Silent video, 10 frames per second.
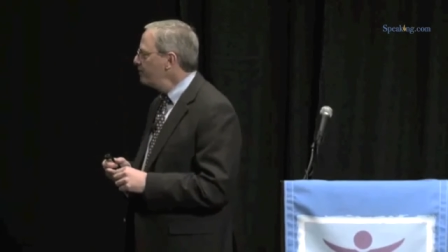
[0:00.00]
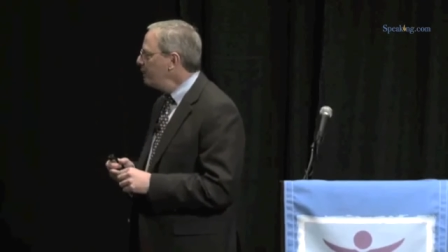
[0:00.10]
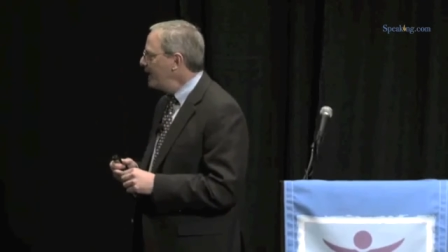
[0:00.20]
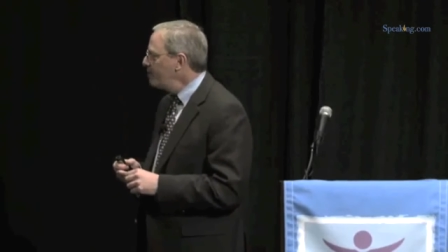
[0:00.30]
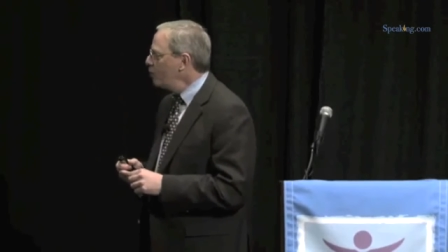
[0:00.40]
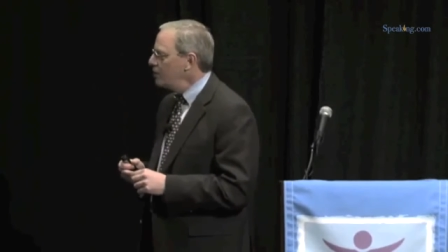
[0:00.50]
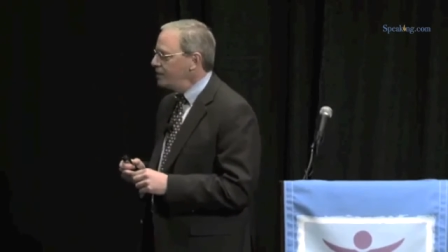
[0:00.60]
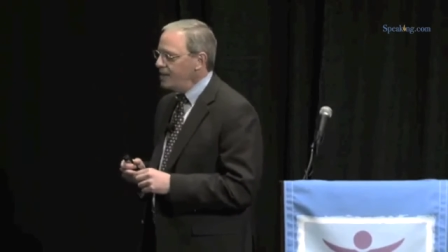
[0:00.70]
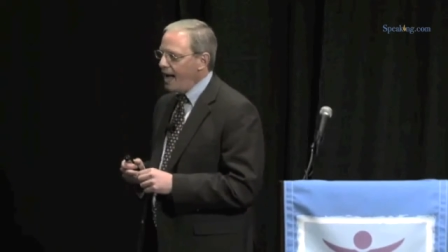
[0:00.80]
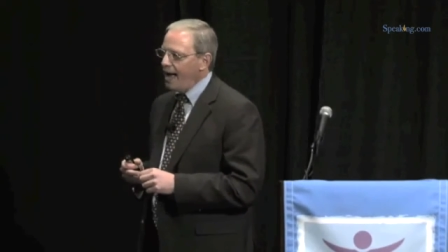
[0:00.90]
of
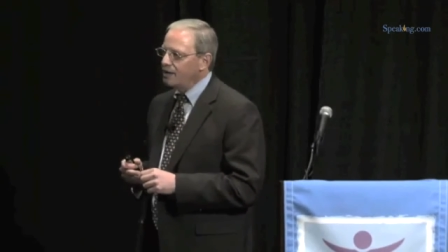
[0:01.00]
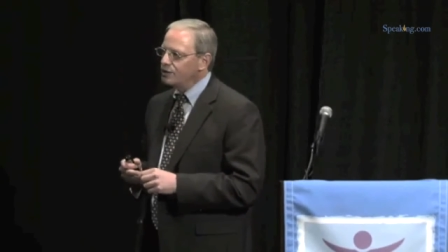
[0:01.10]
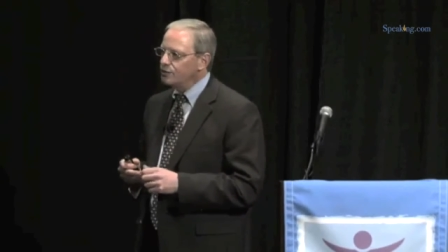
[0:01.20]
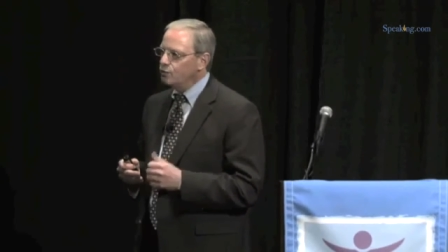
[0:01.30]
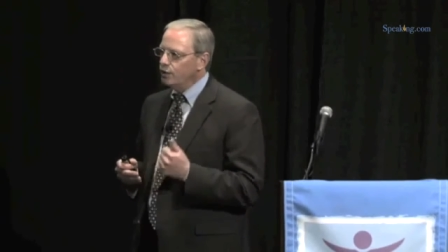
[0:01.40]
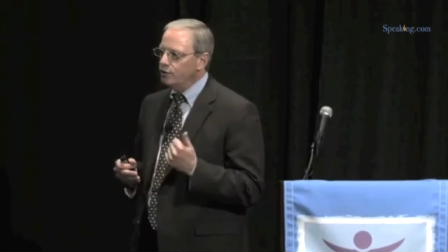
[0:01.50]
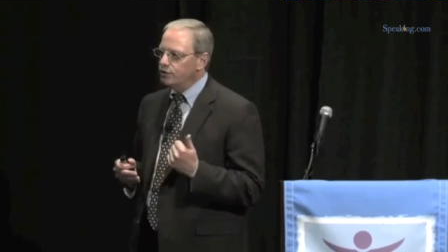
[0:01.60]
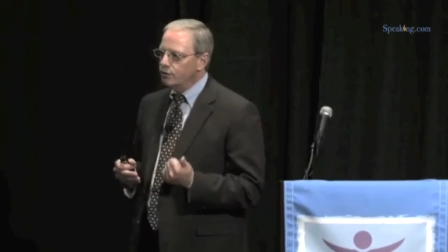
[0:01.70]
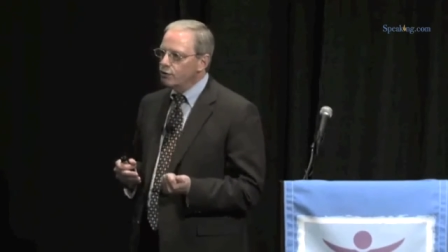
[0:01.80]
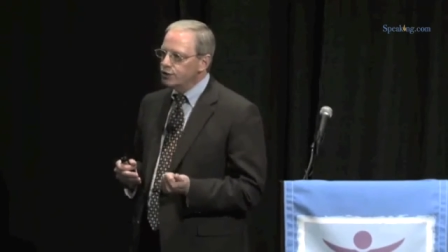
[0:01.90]
blameworthy acts, whether it's
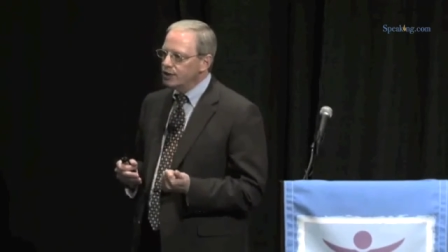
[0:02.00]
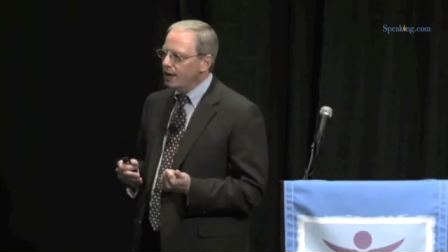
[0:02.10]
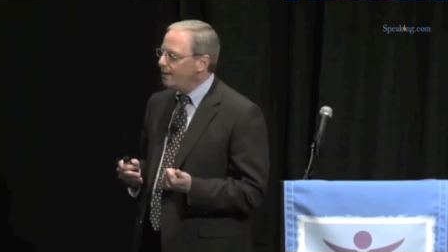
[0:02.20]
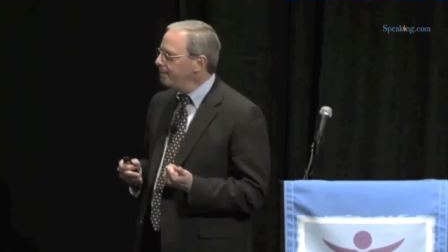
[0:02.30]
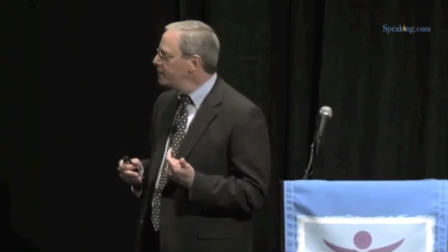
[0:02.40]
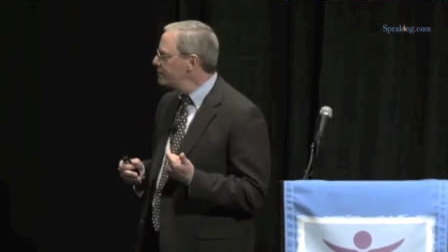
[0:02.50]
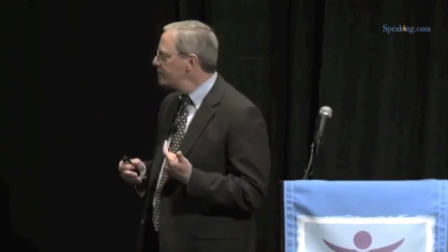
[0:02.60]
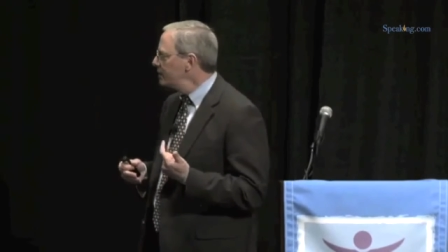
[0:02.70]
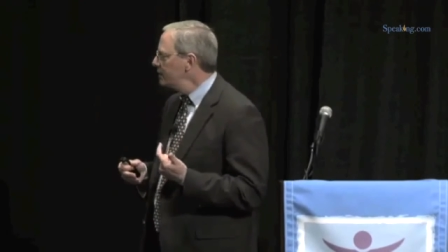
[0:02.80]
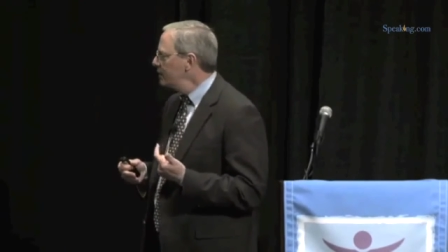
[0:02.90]
gross
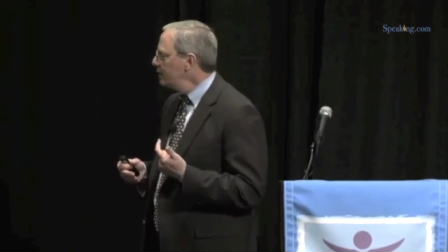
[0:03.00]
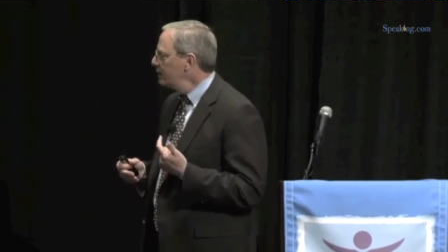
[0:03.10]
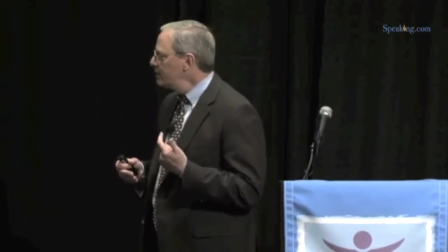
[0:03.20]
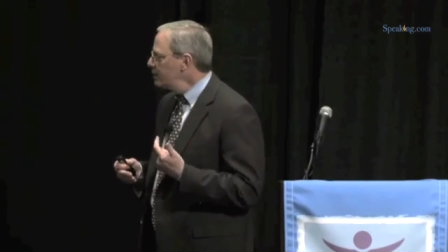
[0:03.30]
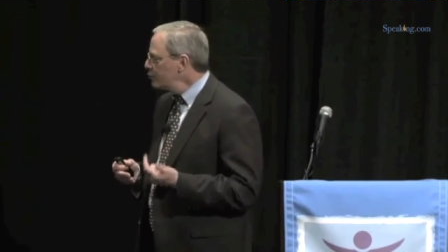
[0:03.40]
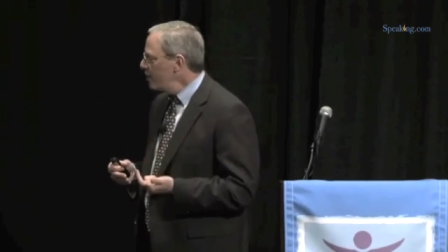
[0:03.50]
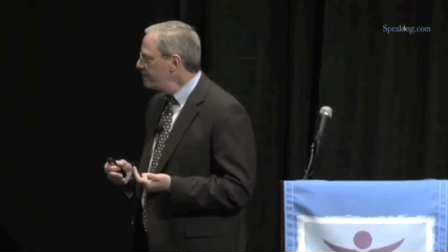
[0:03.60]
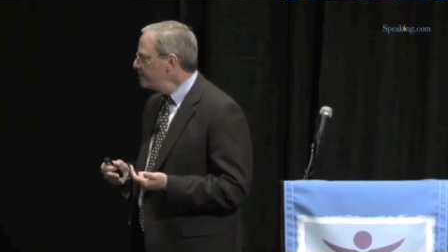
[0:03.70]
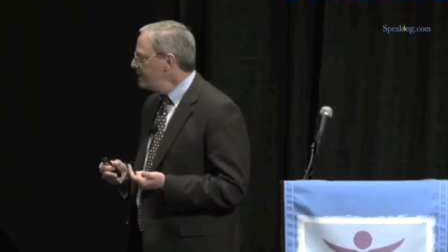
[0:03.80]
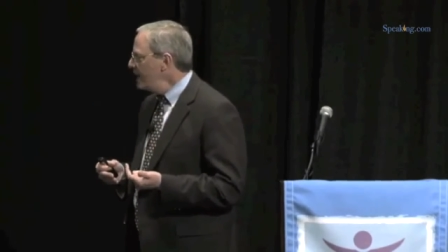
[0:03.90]
incompetence,
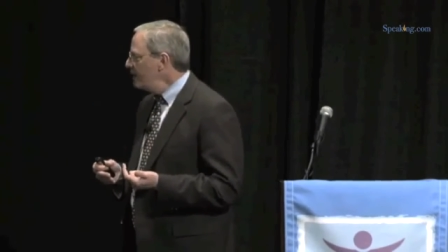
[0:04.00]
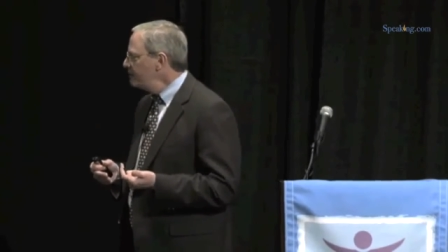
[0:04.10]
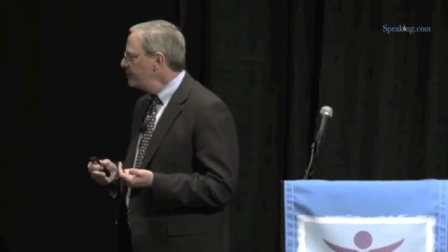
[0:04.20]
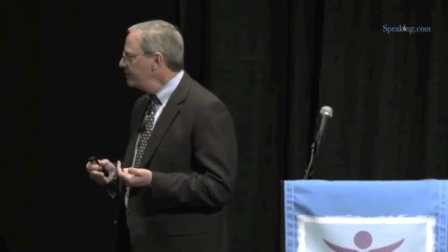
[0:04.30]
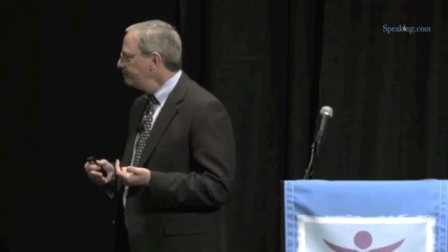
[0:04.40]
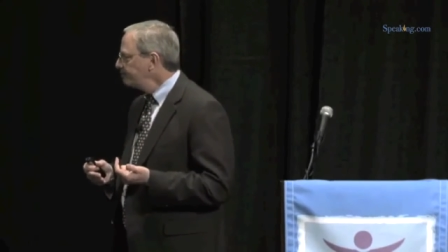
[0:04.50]
disruptive behavior,